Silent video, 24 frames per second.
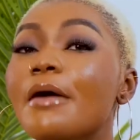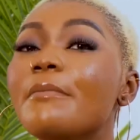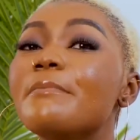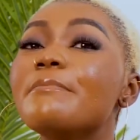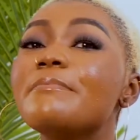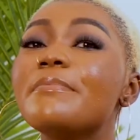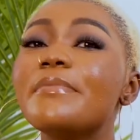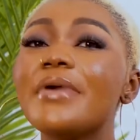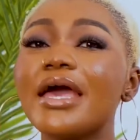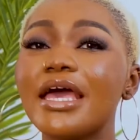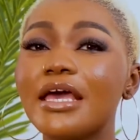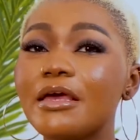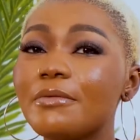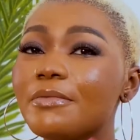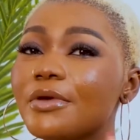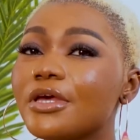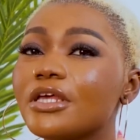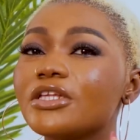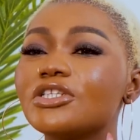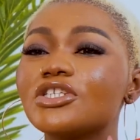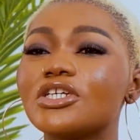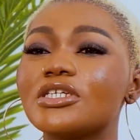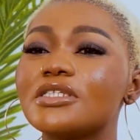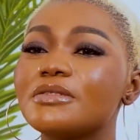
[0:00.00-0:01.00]

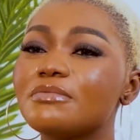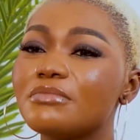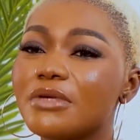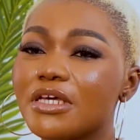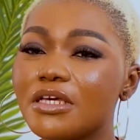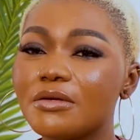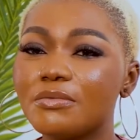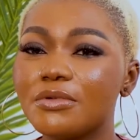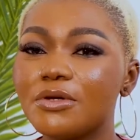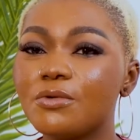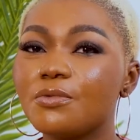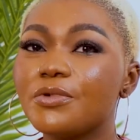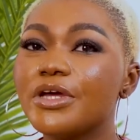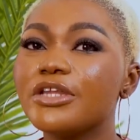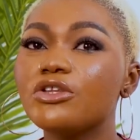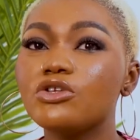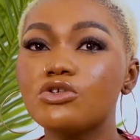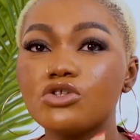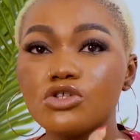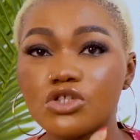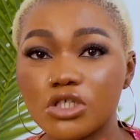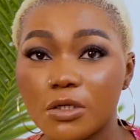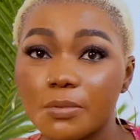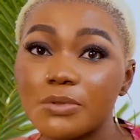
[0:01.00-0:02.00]
Maybe, just maybe, when you
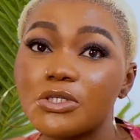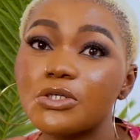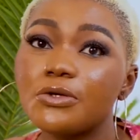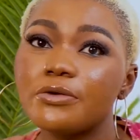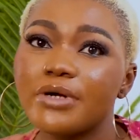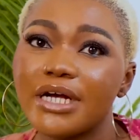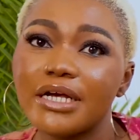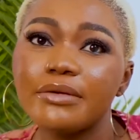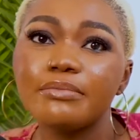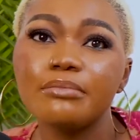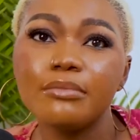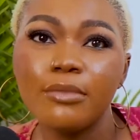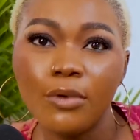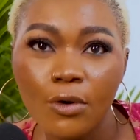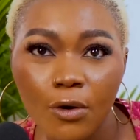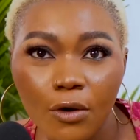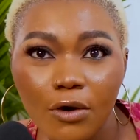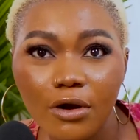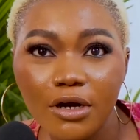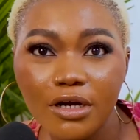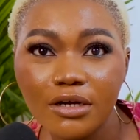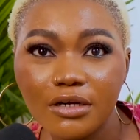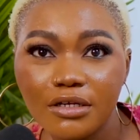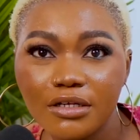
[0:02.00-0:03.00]
subscribe
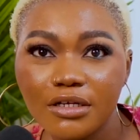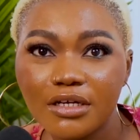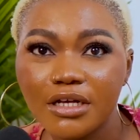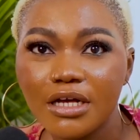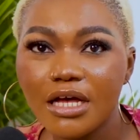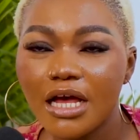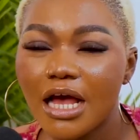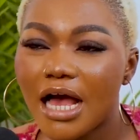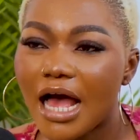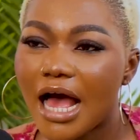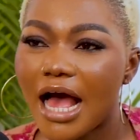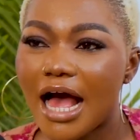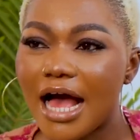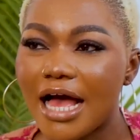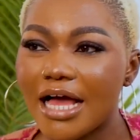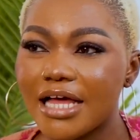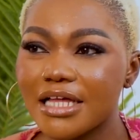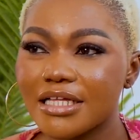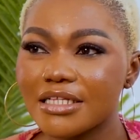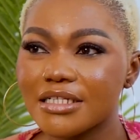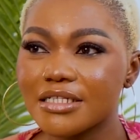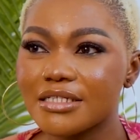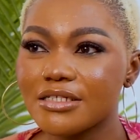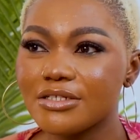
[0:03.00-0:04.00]
more
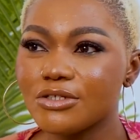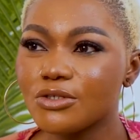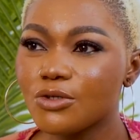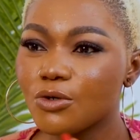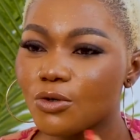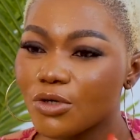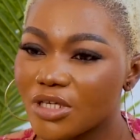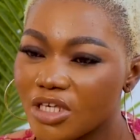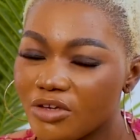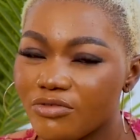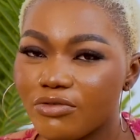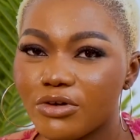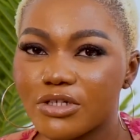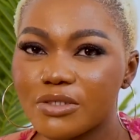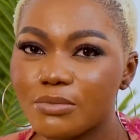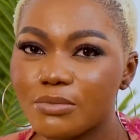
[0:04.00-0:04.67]
and, give us